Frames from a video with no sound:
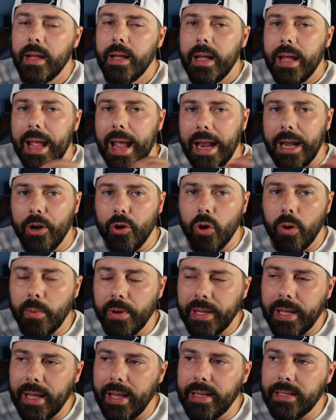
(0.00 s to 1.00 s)
In a normal
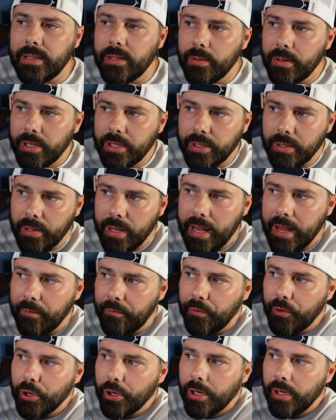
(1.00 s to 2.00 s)
case, if
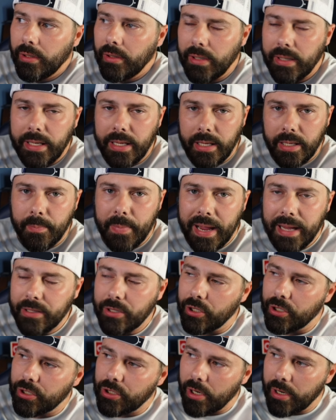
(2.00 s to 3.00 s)
your league mates are
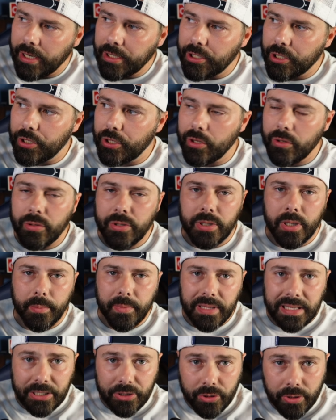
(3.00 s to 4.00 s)
starting to do some of
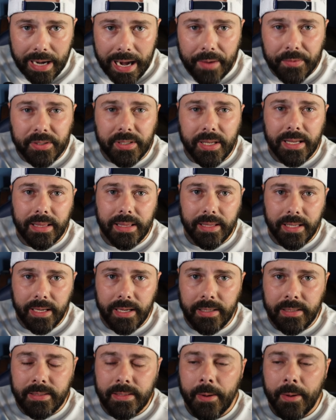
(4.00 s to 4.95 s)
these drafts like this,